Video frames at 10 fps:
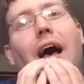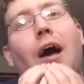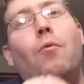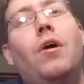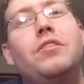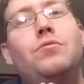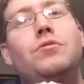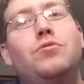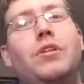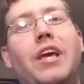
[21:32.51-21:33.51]
I want to
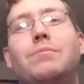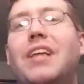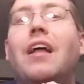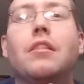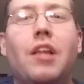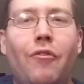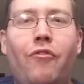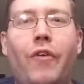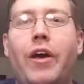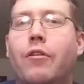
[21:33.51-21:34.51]
enjoy the games. I
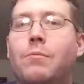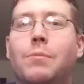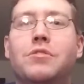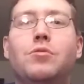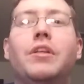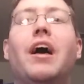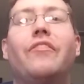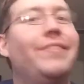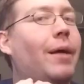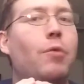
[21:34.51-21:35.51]
love Fire Emblem to
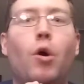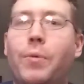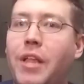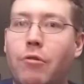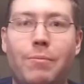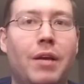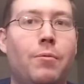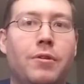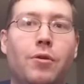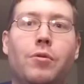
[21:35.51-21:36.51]
death, and I'm hoping they remake
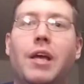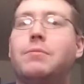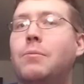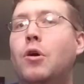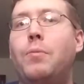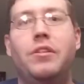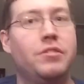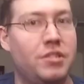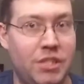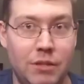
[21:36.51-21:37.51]
more of the old games. I'm hoping
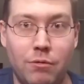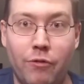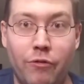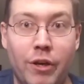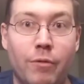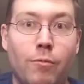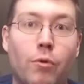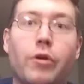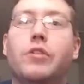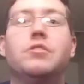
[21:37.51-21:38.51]
there's a sequel for Fire Emblem
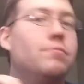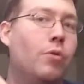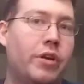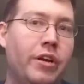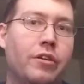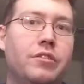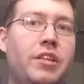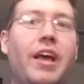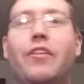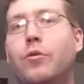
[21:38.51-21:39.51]
Warriors. There's more characters
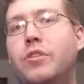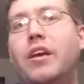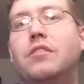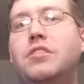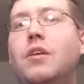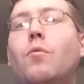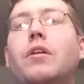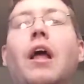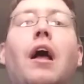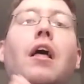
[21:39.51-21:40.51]
they add through DLC and
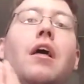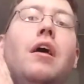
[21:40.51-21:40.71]
whatnot.